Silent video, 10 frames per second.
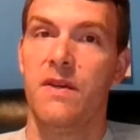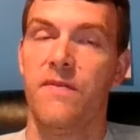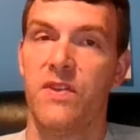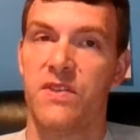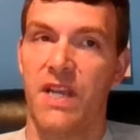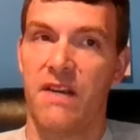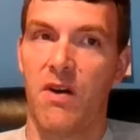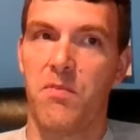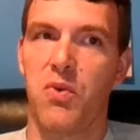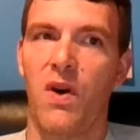for the sake of our
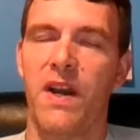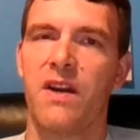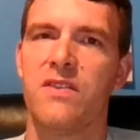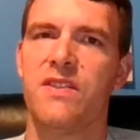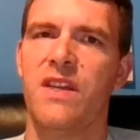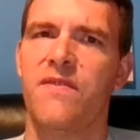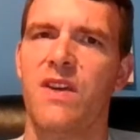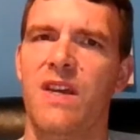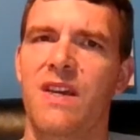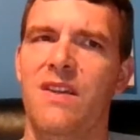prayers. As if,
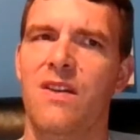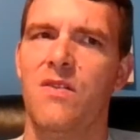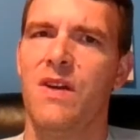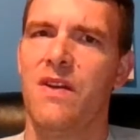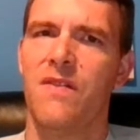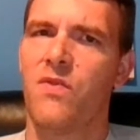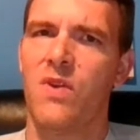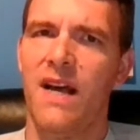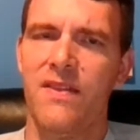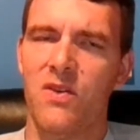if we're
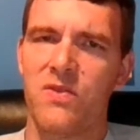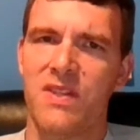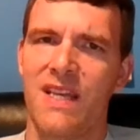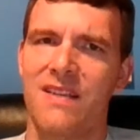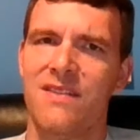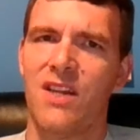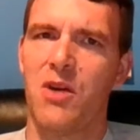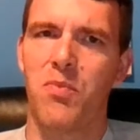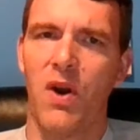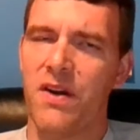not those things, then our
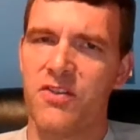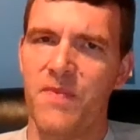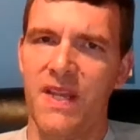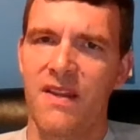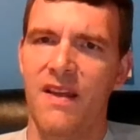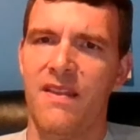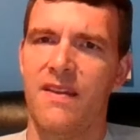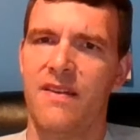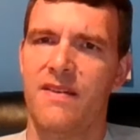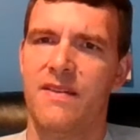prayers mean
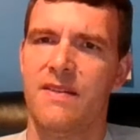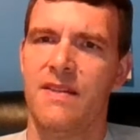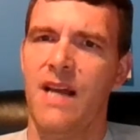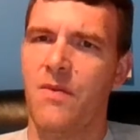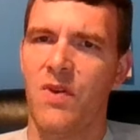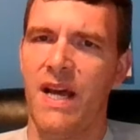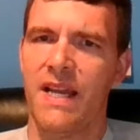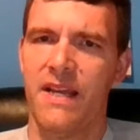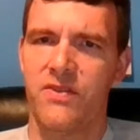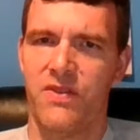nothing. God will not
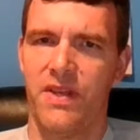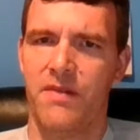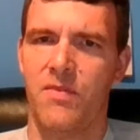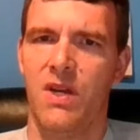answer them.